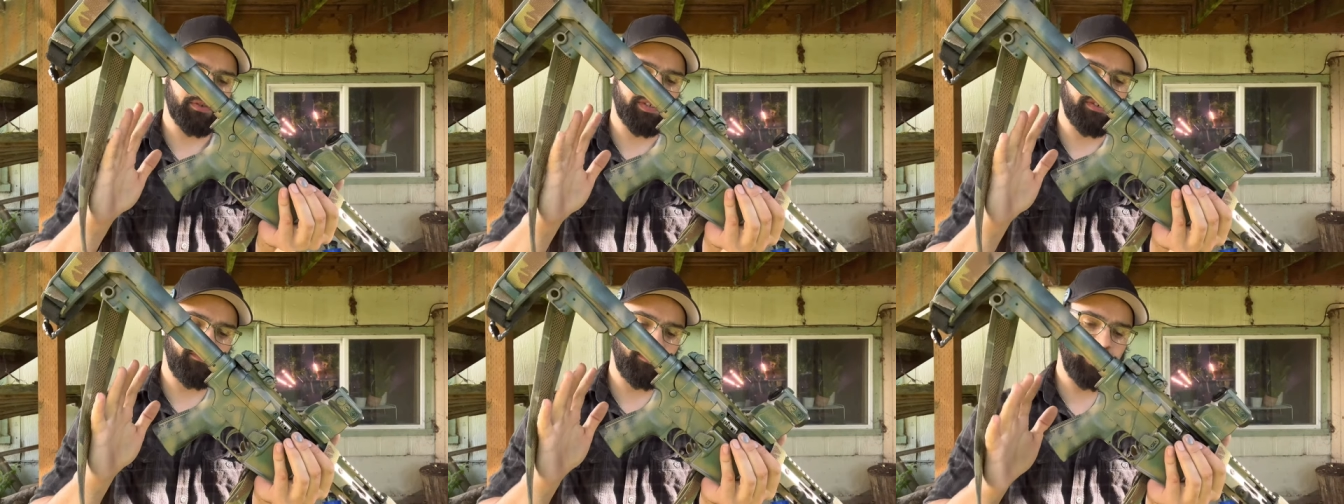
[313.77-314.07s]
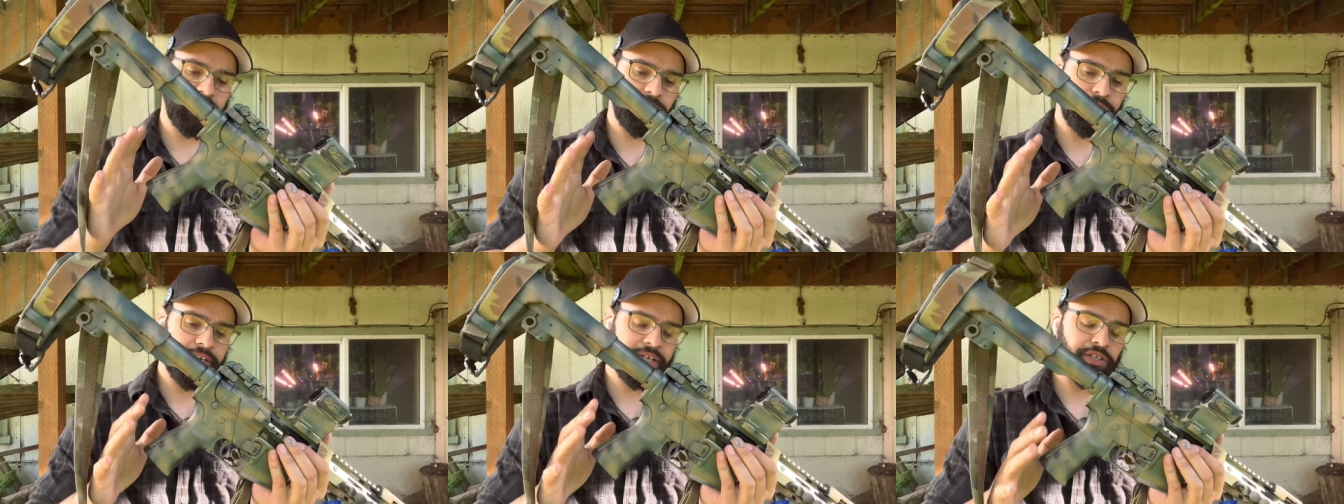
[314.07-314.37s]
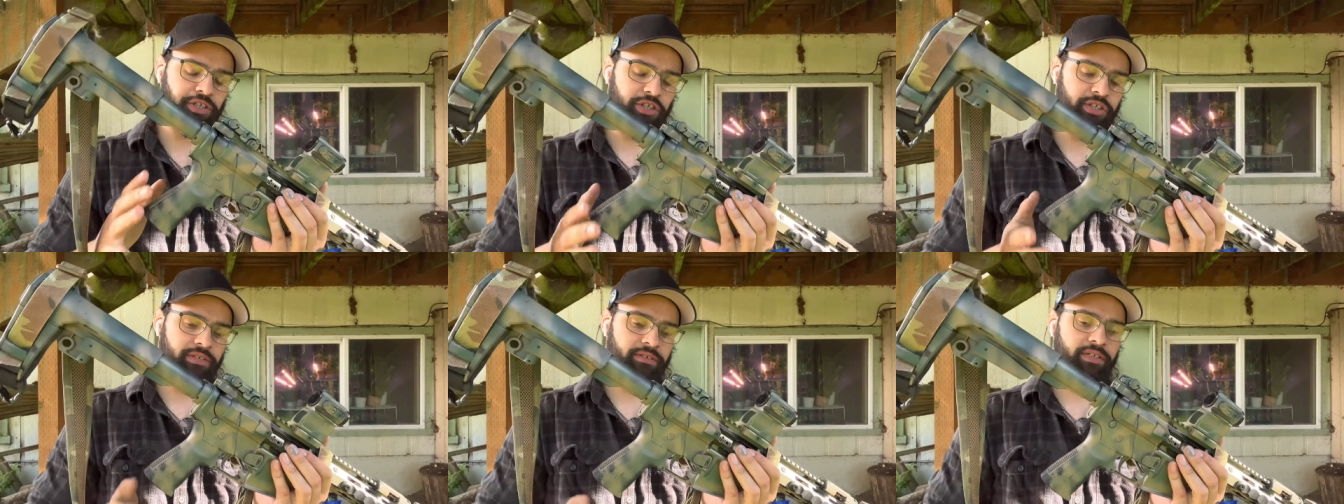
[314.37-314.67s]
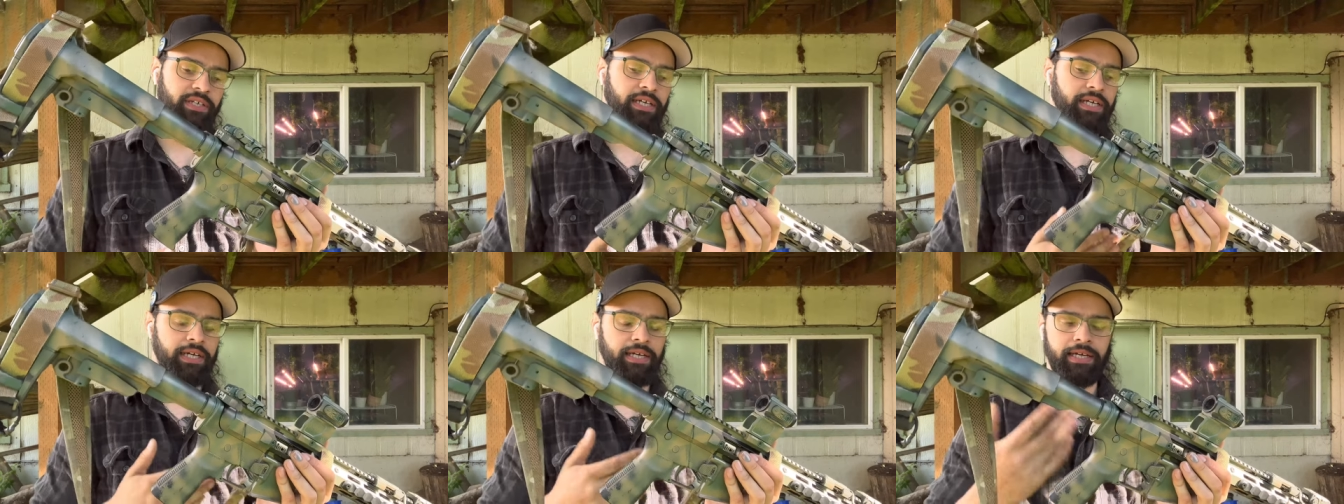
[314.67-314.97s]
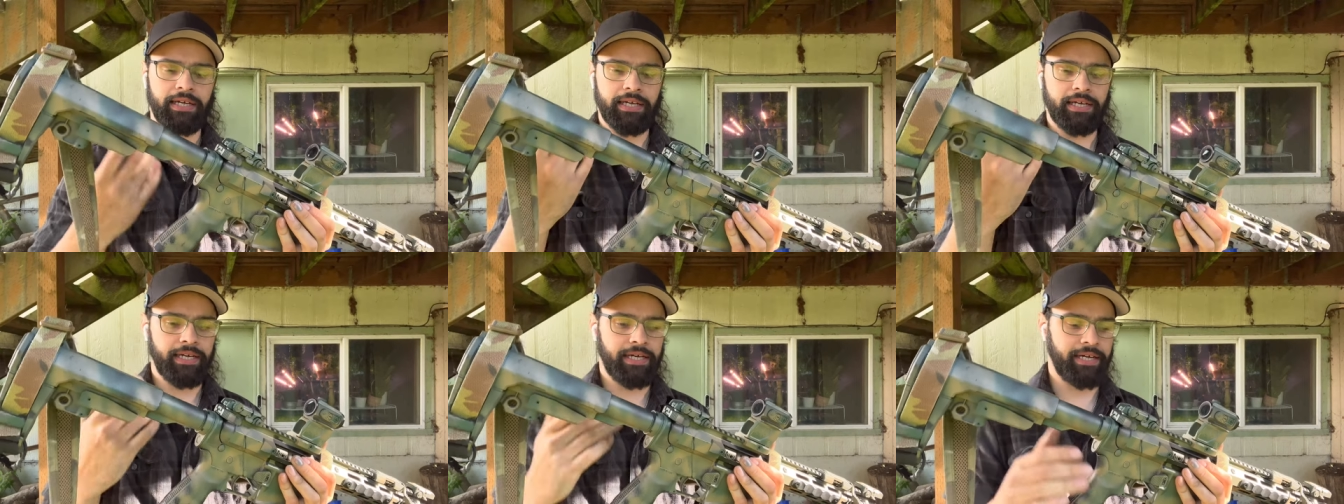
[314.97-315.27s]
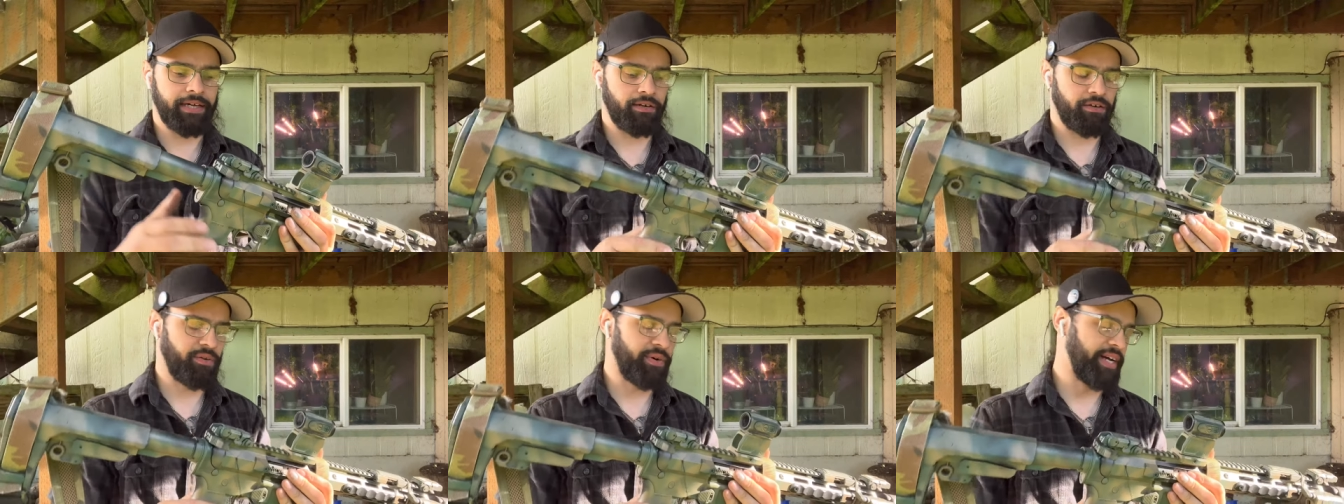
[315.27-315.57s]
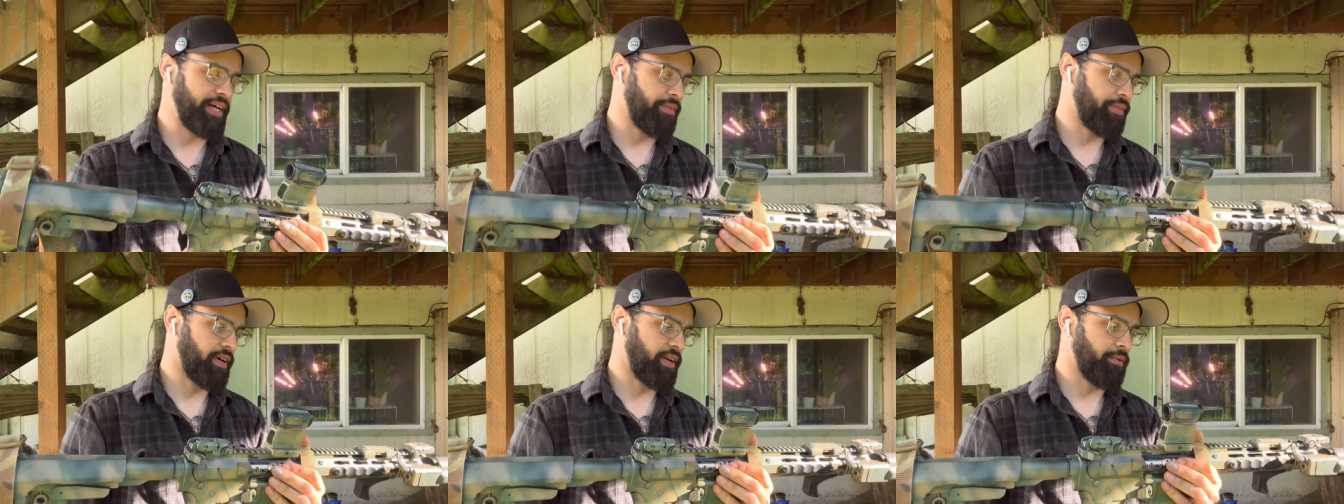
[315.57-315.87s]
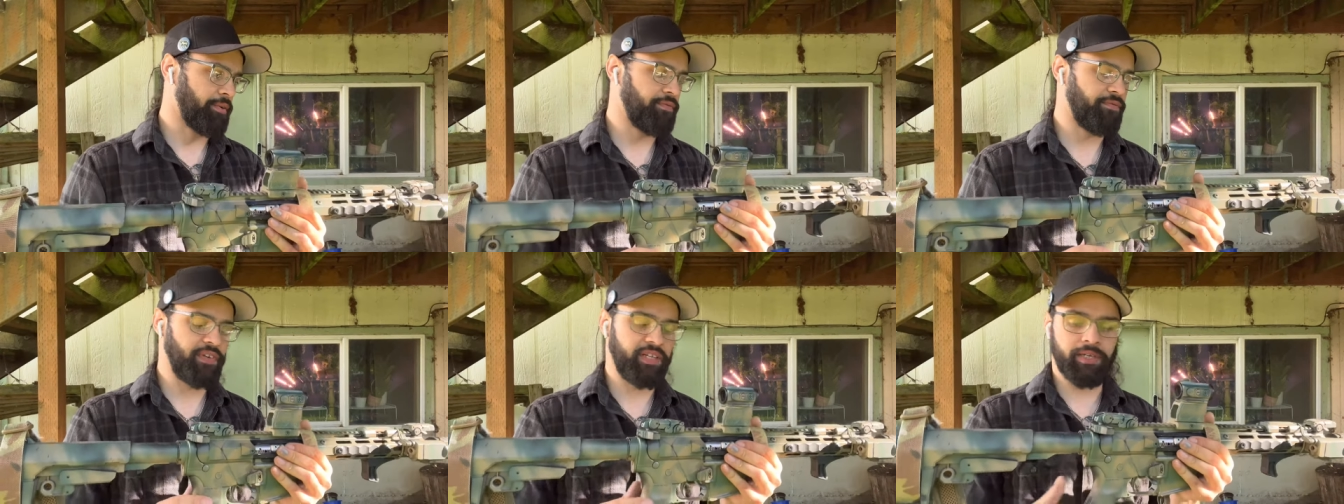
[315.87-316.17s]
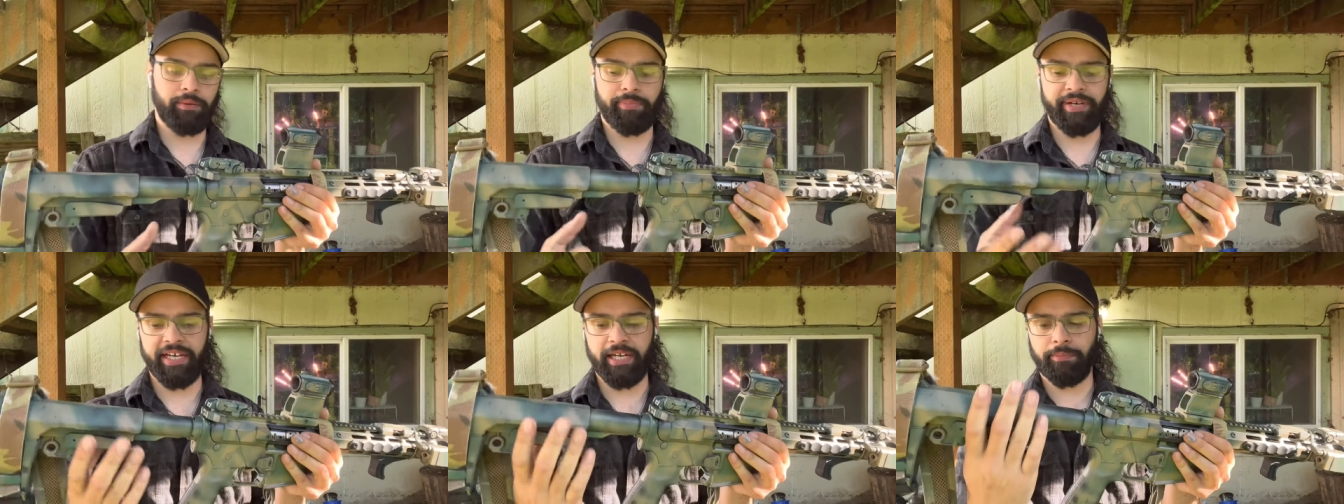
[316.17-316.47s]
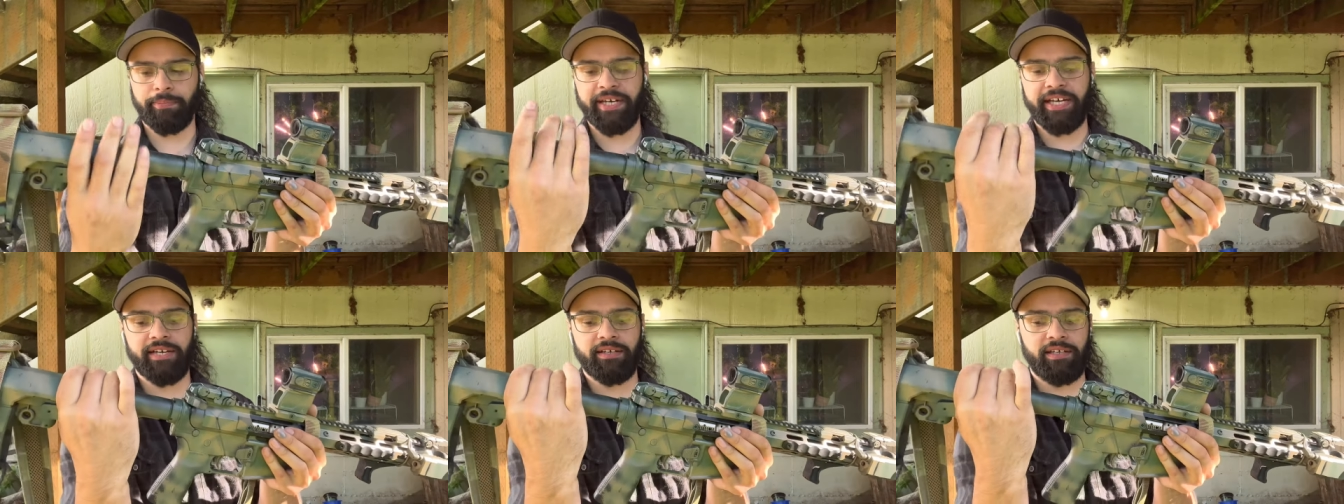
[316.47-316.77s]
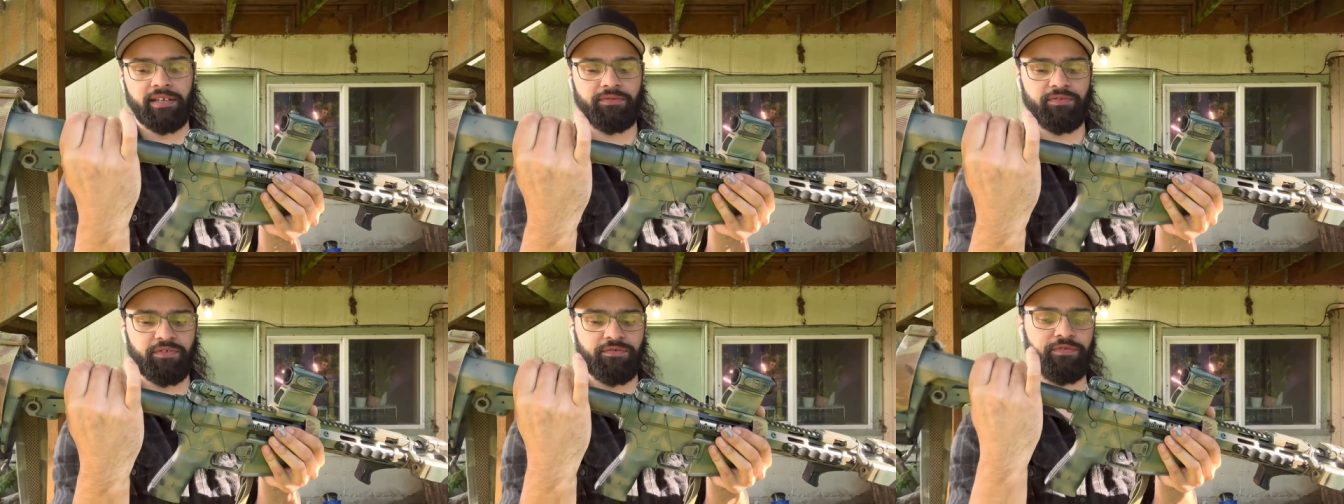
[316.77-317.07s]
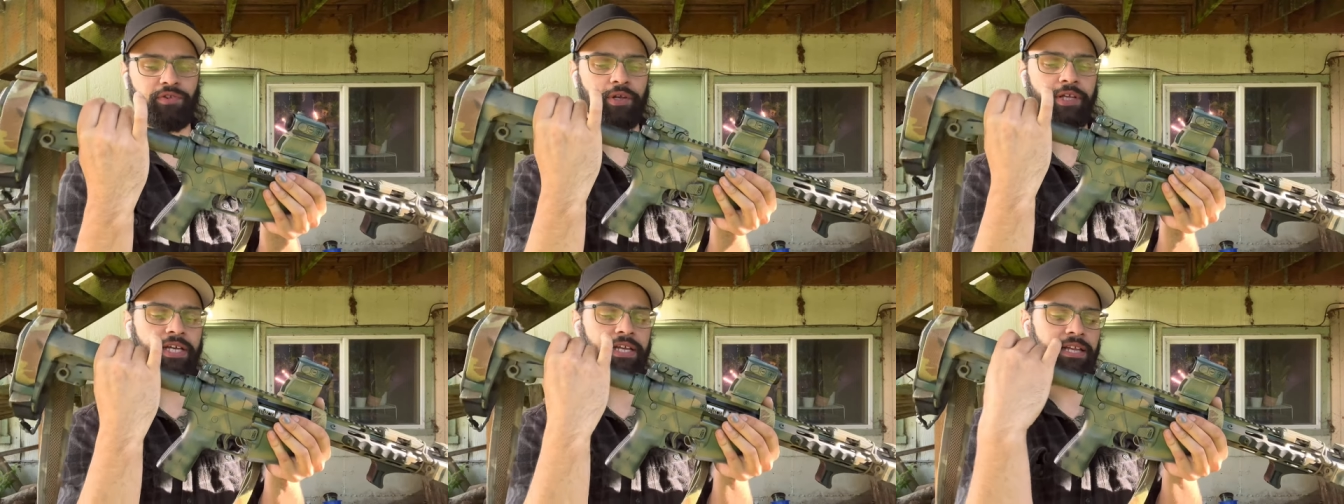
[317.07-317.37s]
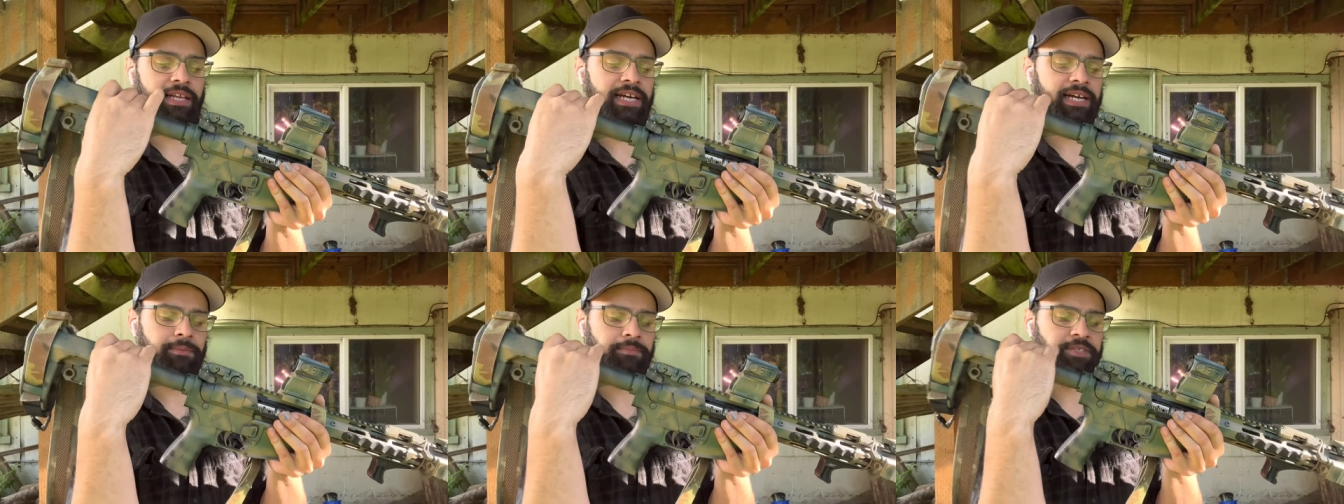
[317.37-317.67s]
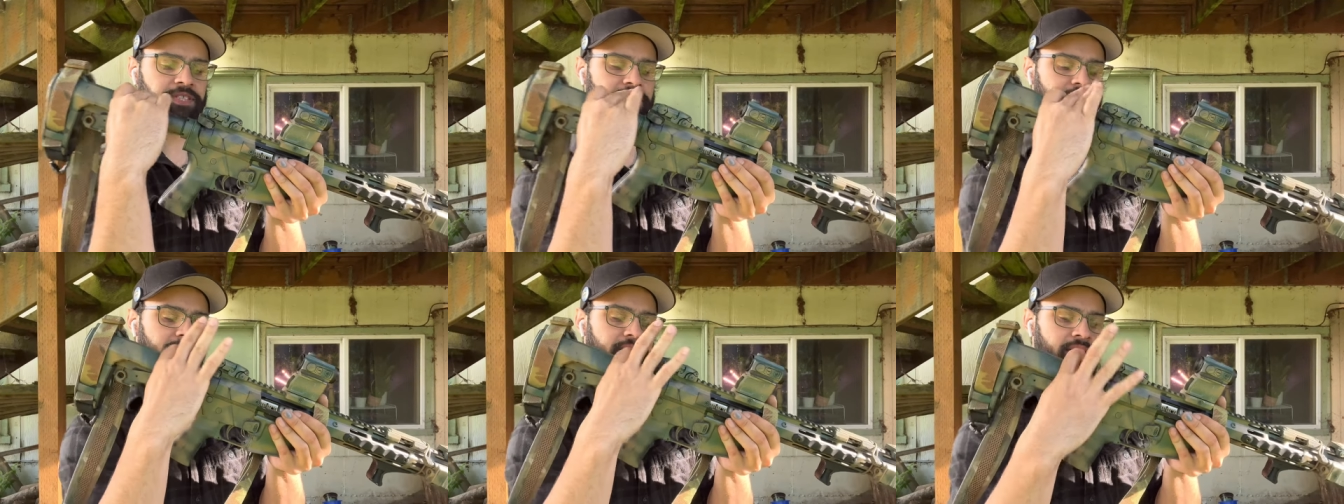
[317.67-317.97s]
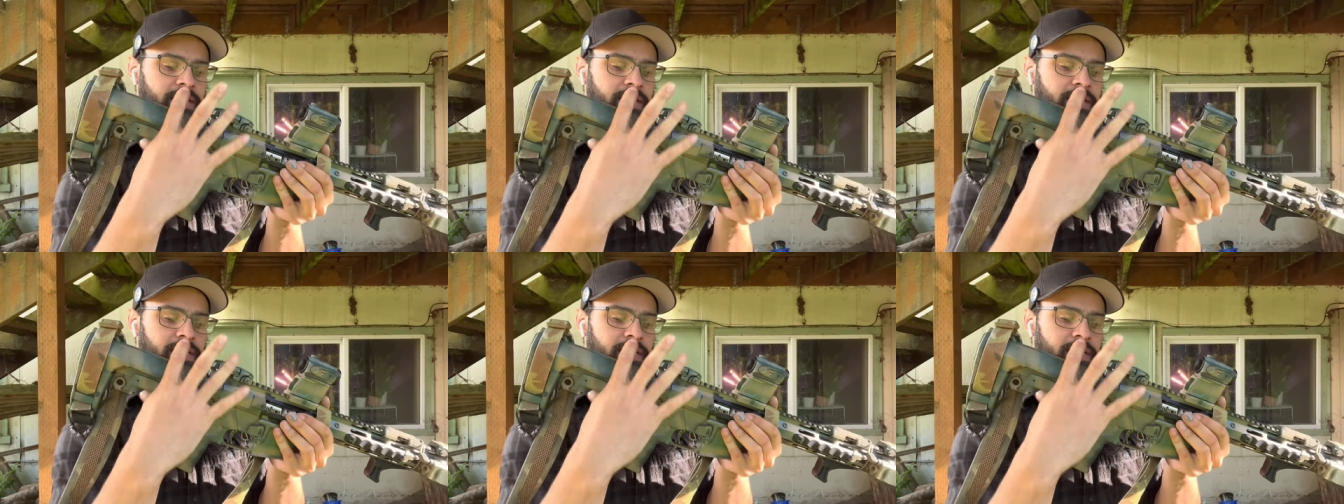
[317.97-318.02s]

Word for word: configuration. I don't know why I thought it would fit in a backpack, even fully collapsed.